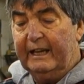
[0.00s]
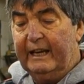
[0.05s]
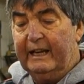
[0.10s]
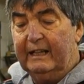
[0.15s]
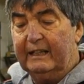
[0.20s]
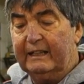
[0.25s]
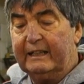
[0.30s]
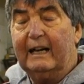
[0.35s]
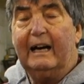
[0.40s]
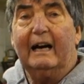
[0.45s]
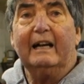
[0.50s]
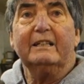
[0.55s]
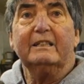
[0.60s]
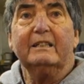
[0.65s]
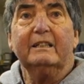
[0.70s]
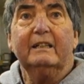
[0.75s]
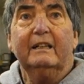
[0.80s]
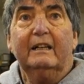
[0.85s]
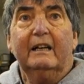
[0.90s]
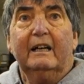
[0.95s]
It'll cut
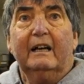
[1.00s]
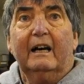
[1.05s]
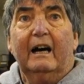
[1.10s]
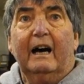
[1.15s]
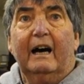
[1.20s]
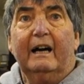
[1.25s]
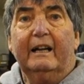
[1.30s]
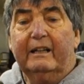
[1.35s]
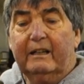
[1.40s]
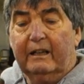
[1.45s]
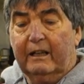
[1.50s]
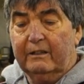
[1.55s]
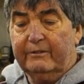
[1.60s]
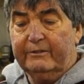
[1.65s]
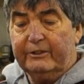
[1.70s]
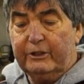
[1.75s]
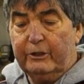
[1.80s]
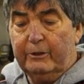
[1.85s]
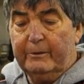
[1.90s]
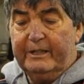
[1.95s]
a little
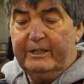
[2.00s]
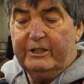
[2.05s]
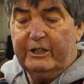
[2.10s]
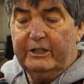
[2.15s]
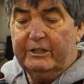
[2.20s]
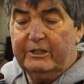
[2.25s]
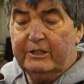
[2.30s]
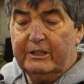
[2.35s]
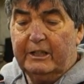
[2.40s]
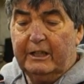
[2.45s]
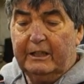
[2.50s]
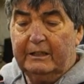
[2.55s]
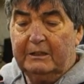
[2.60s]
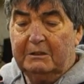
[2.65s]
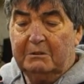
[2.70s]
over 2 inches.